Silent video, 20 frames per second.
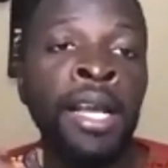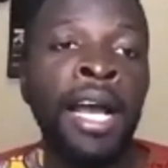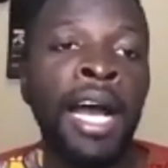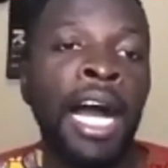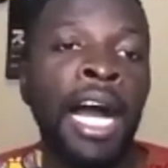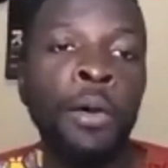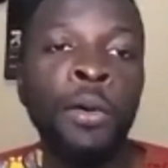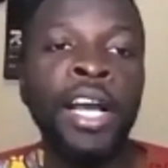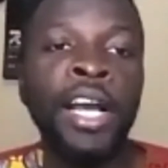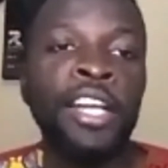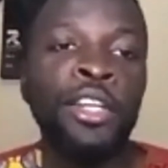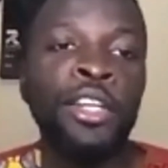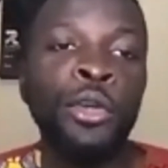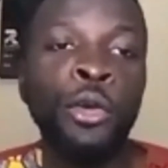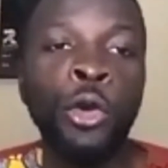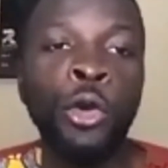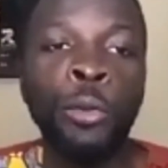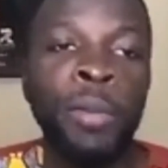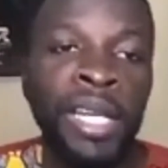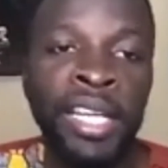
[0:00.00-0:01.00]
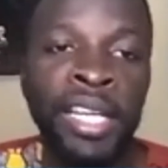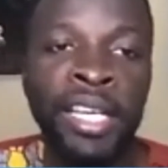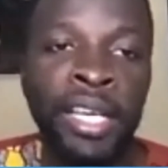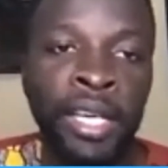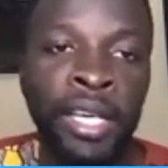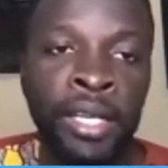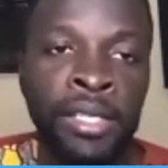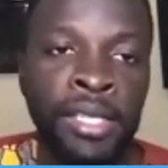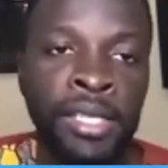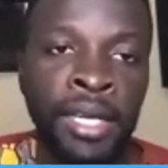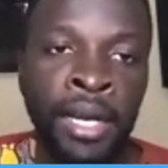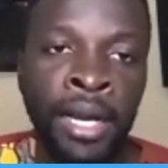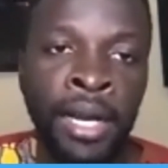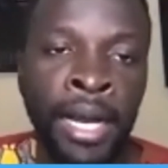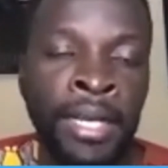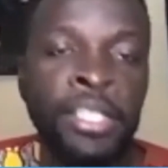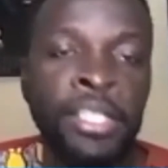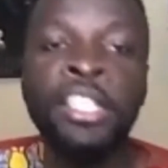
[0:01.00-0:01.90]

how can you communicate a